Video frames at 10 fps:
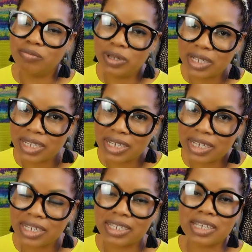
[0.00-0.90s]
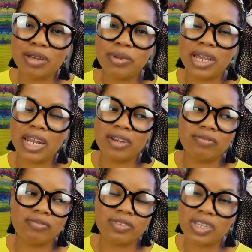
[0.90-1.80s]
Billie is coming out
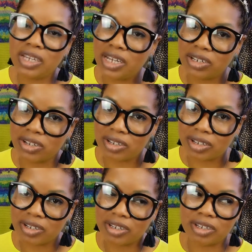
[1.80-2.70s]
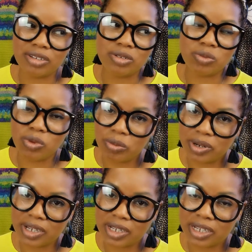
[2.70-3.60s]
of teenagehood into
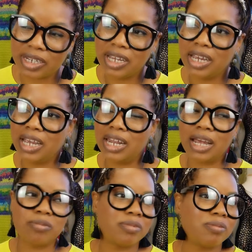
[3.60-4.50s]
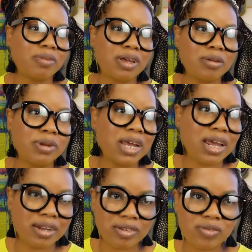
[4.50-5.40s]
womanhood, and I'm coming
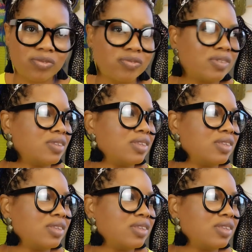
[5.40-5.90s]
out of